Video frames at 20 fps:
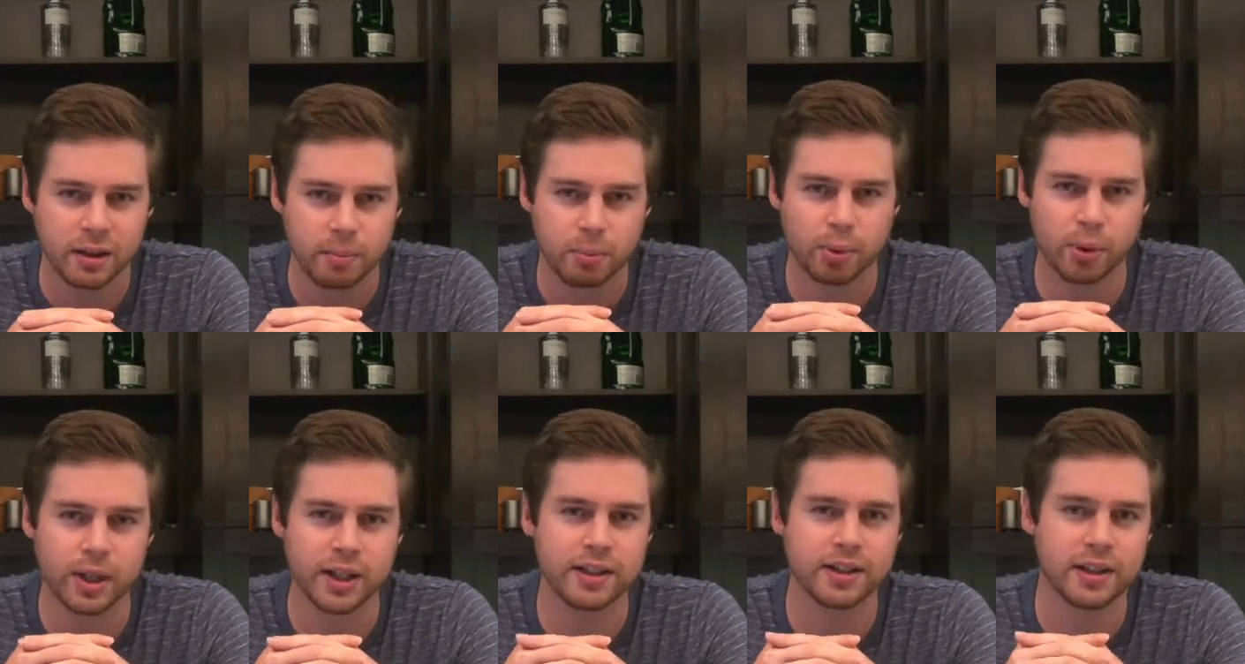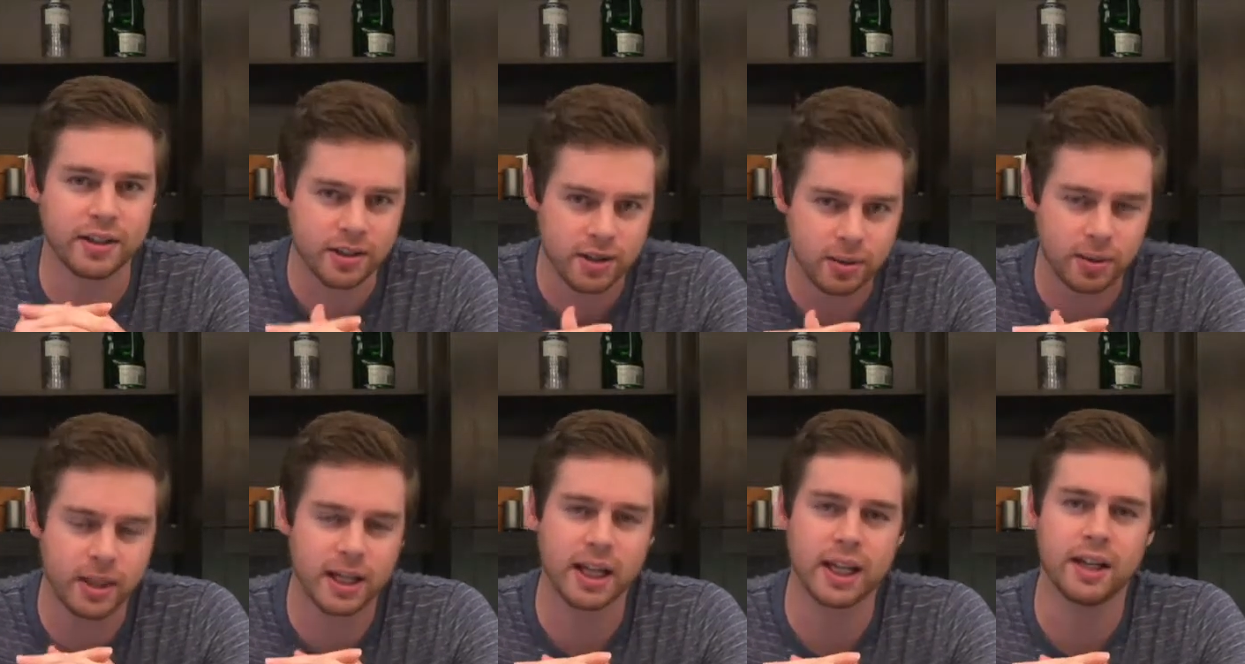brings us
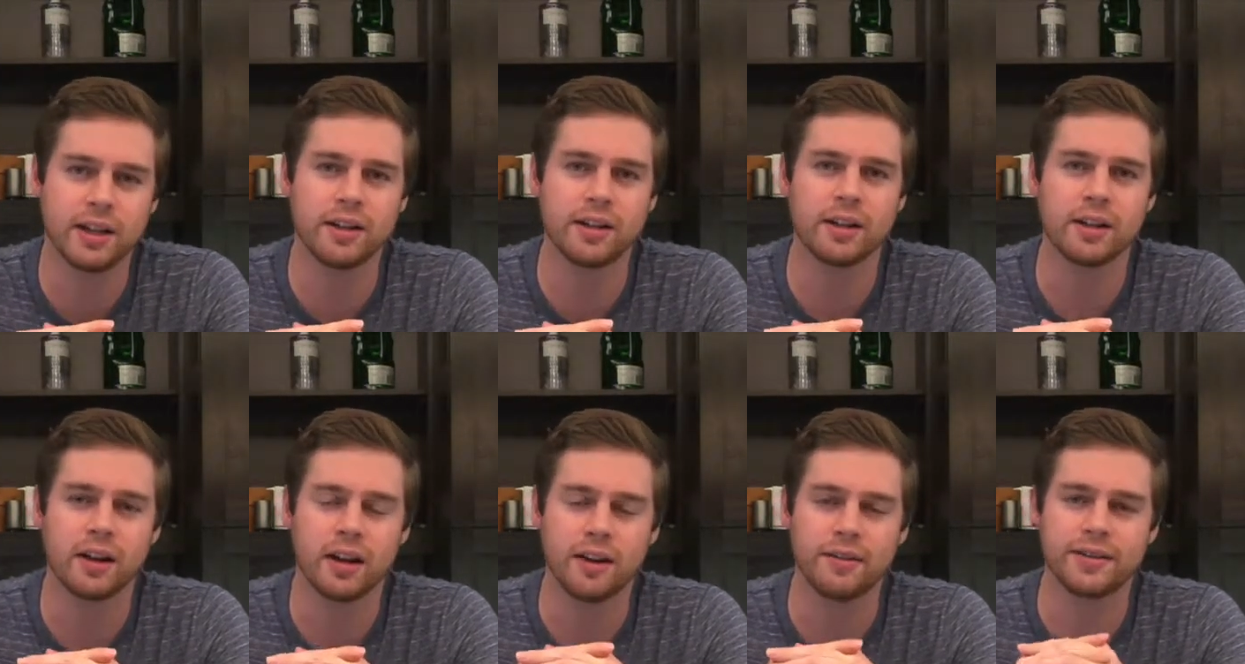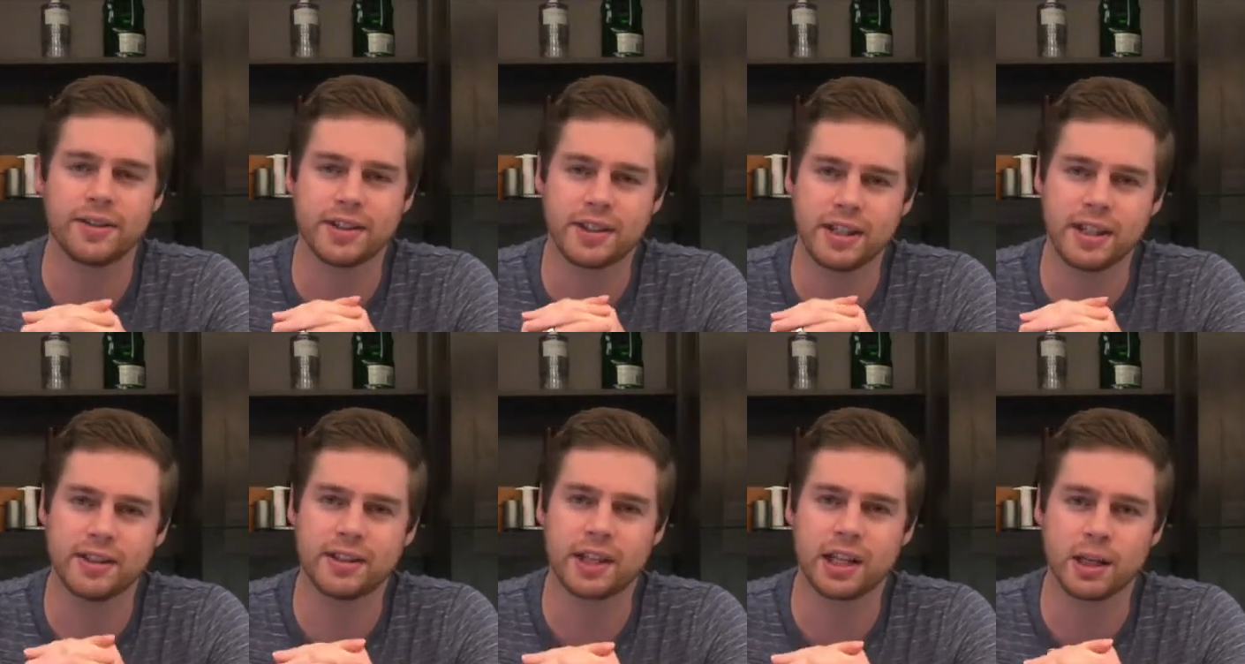to an end of
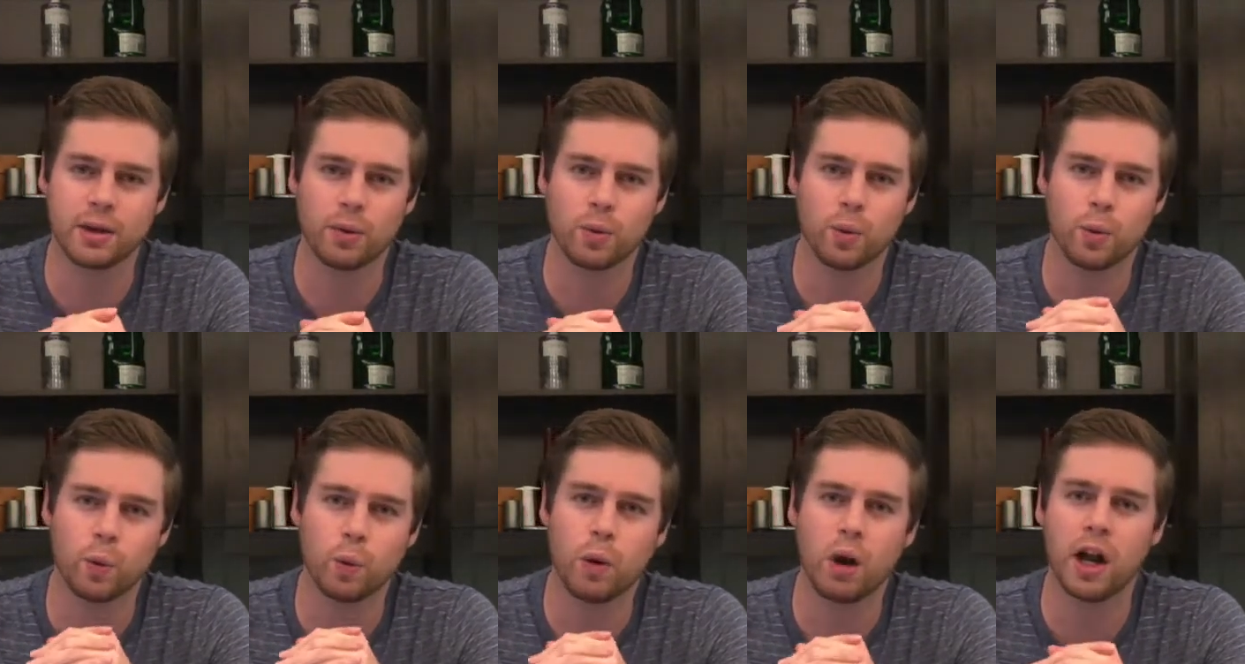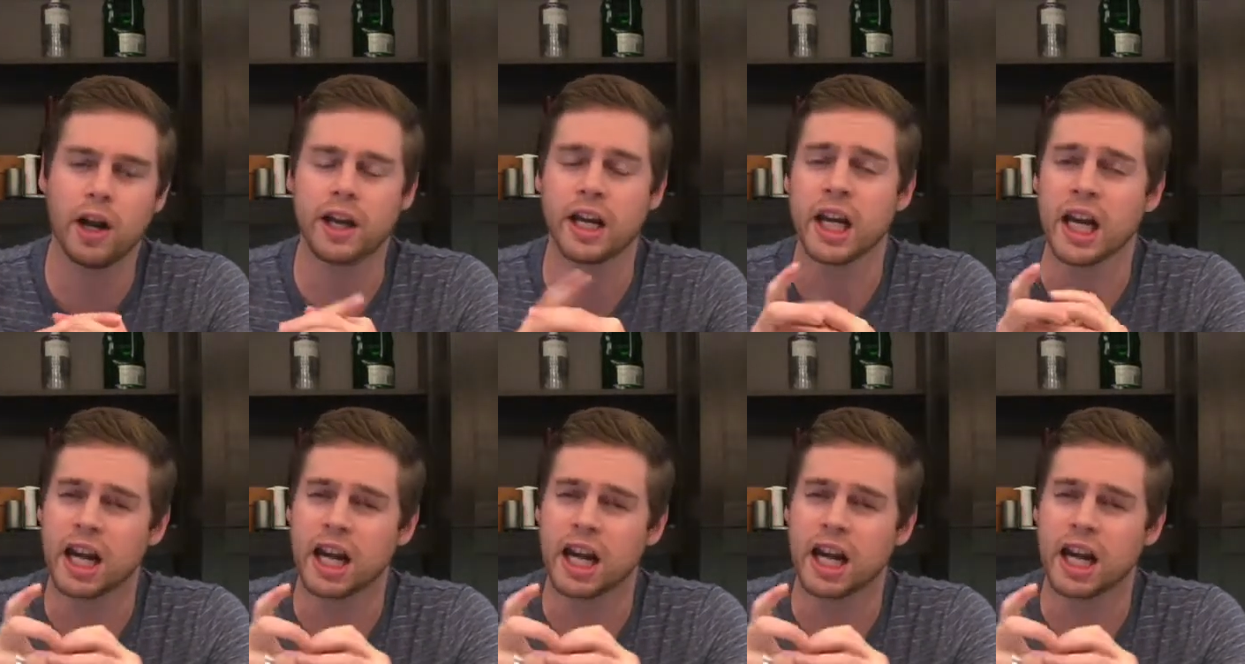season 1.